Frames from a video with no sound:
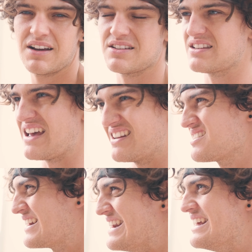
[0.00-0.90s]
Because again,
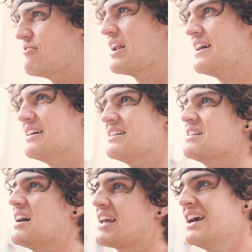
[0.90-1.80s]
it's like knee related
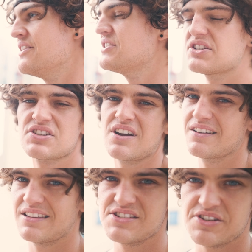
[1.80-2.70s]
and like, these are just
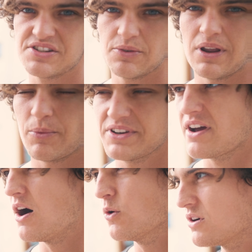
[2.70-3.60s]
kind of things you do like when you
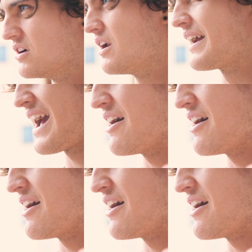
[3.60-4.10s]
get older and like